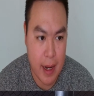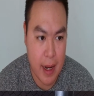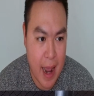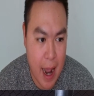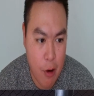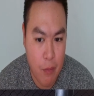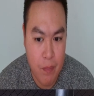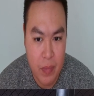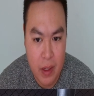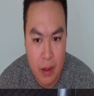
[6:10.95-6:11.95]
Now,
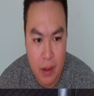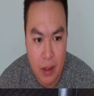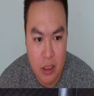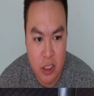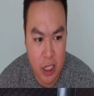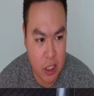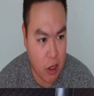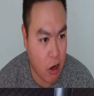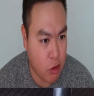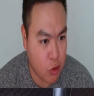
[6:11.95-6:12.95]

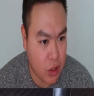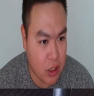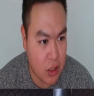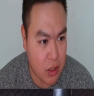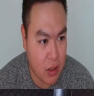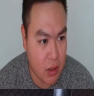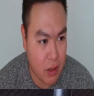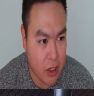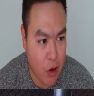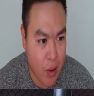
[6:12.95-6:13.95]
JJ Aldrich,
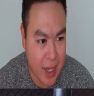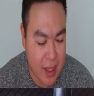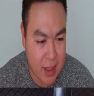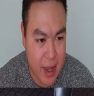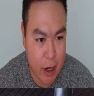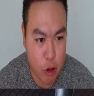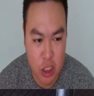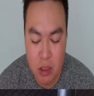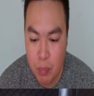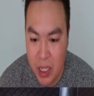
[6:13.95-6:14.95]
I think that her
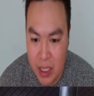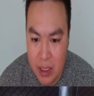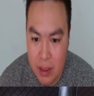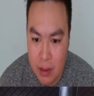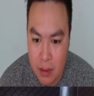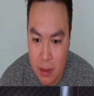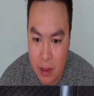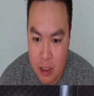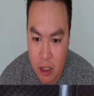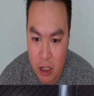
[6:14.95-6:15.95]
speed
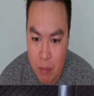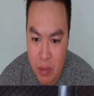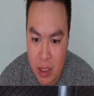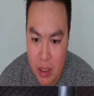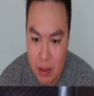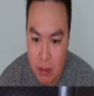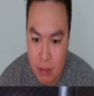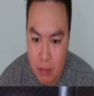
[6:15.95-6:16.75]
is going to be